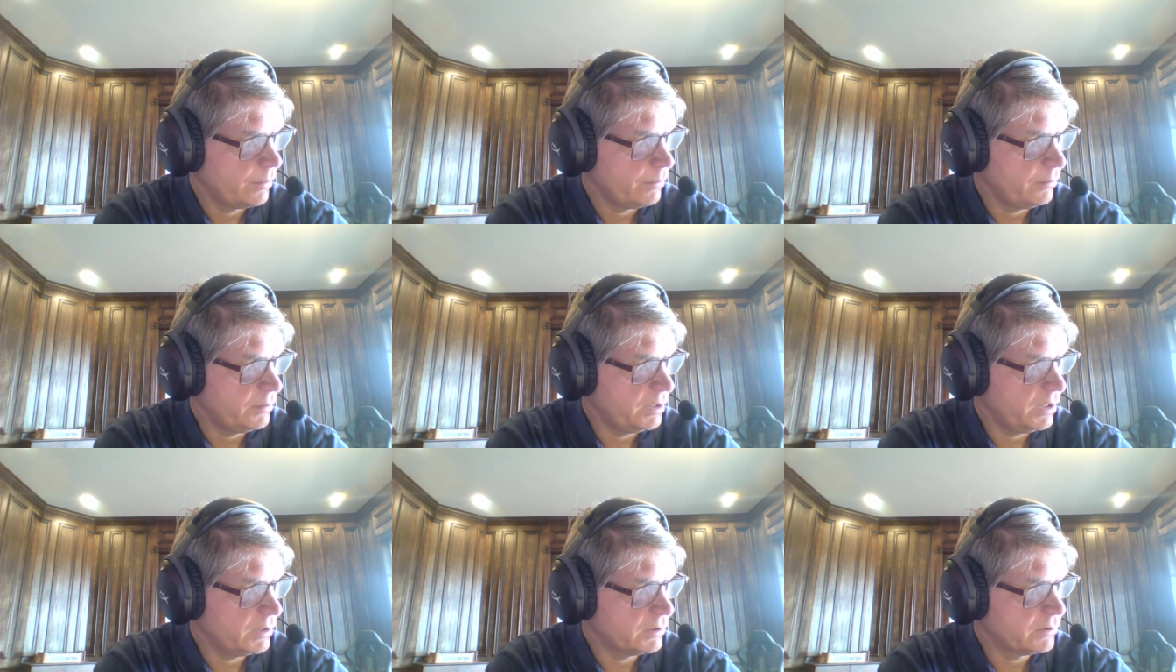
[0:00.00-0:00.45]

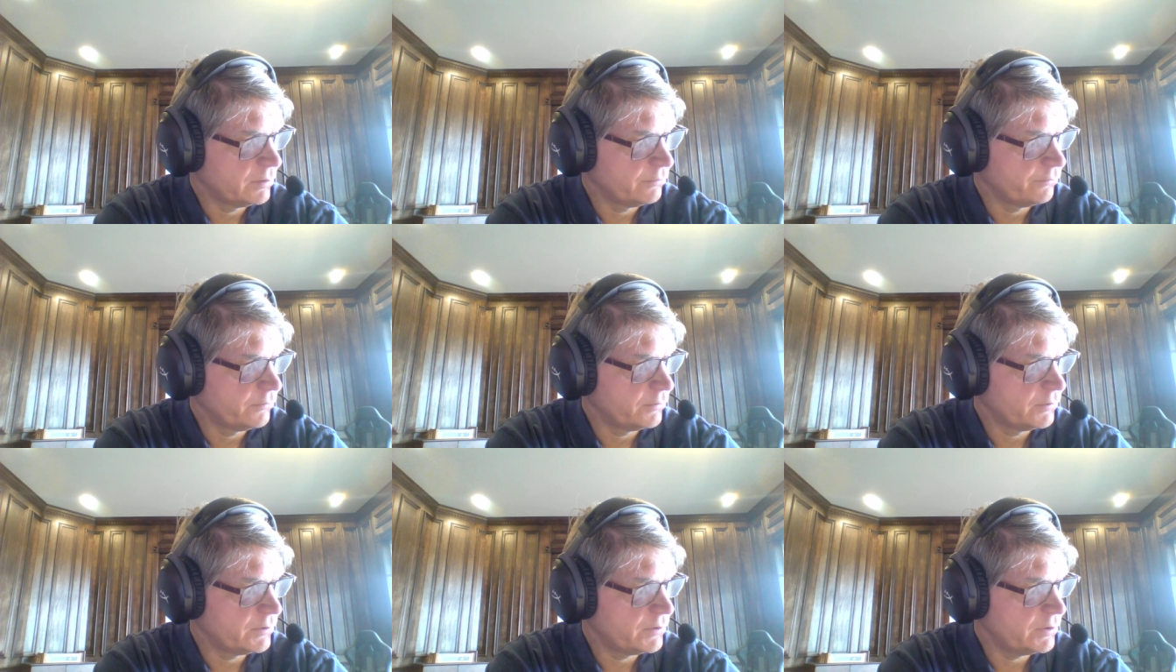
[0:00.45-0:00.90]
The answer
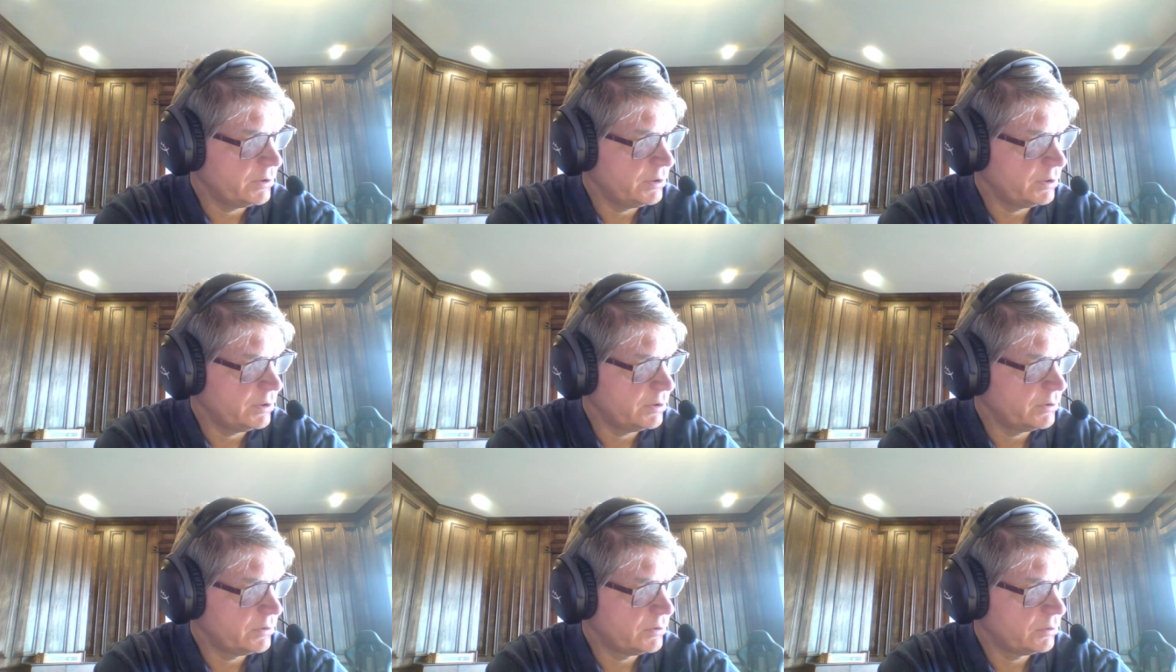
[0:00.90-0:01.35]
for C
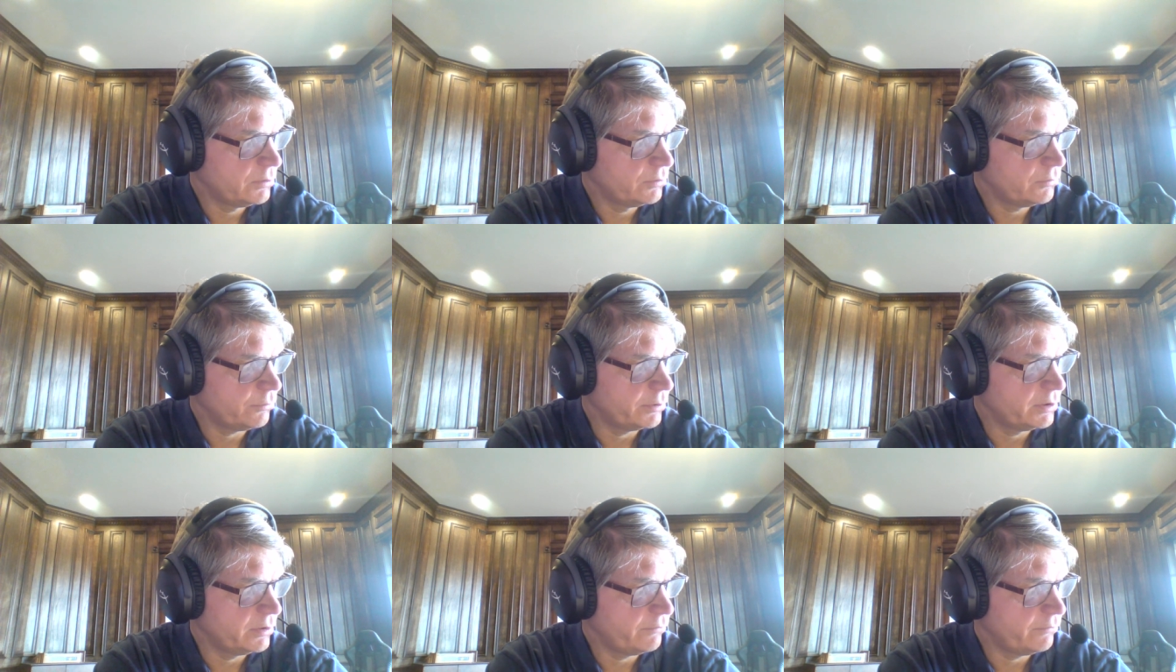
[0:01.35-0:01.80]
is
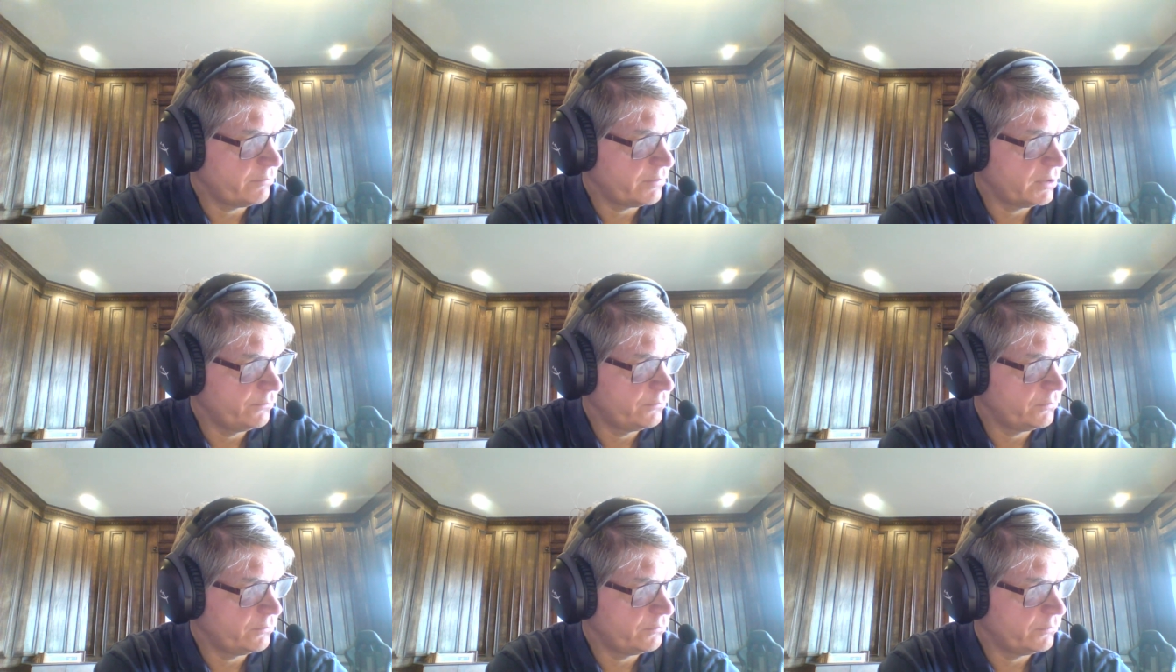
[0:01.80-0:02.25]

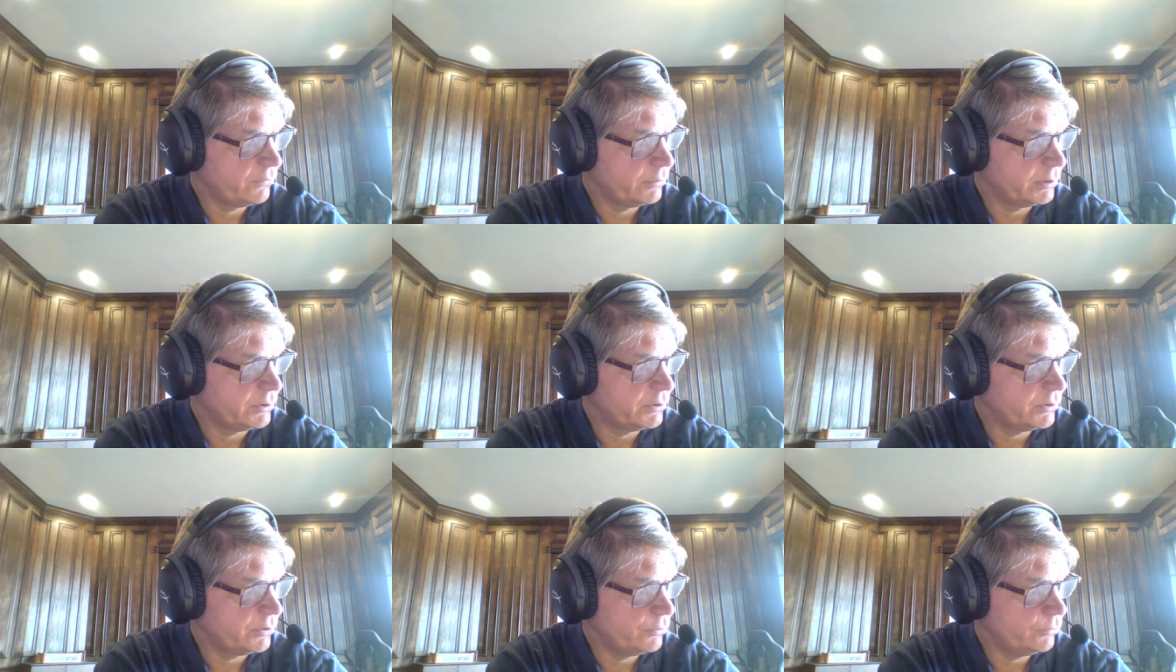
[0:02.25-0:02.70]
25 to
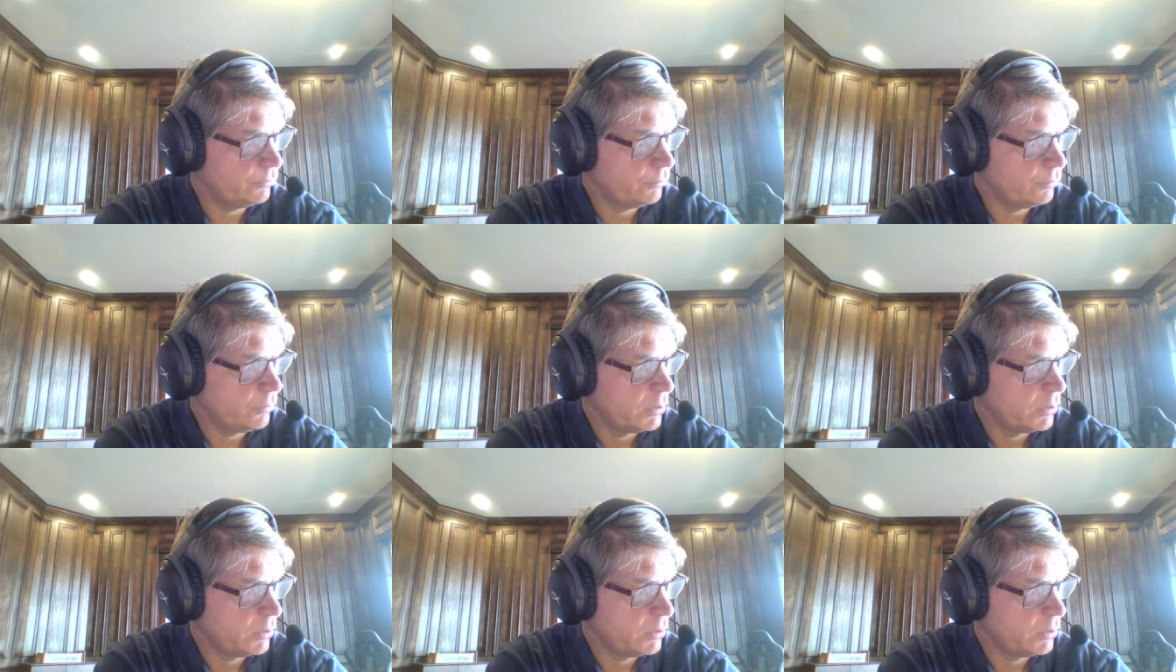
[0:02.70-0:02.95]
32.